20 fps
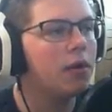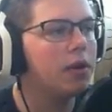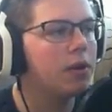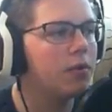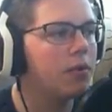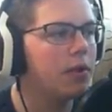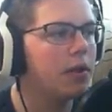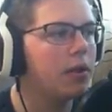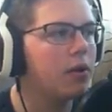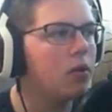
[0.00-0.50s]

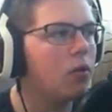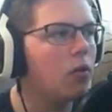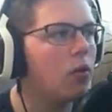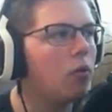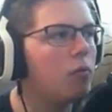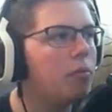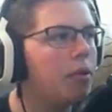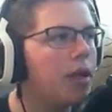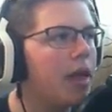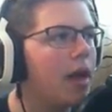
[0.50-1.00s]
really, really
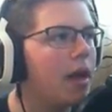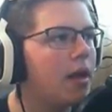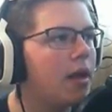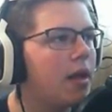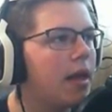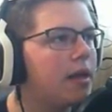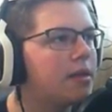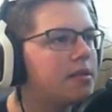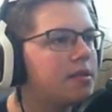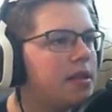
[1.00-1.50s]
cool. But
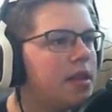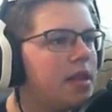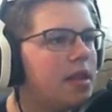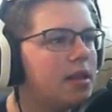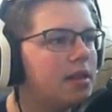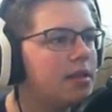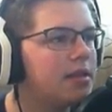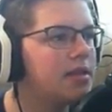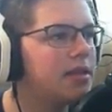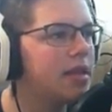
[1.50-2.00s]
yeah, it's
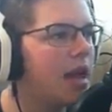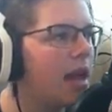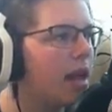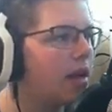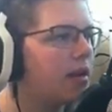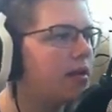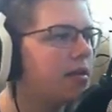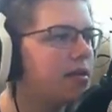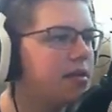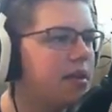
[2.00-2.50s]
the
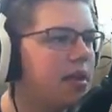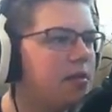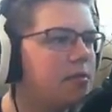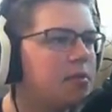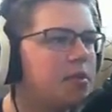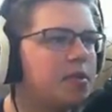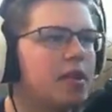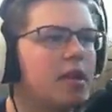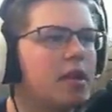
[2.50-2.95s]
exact same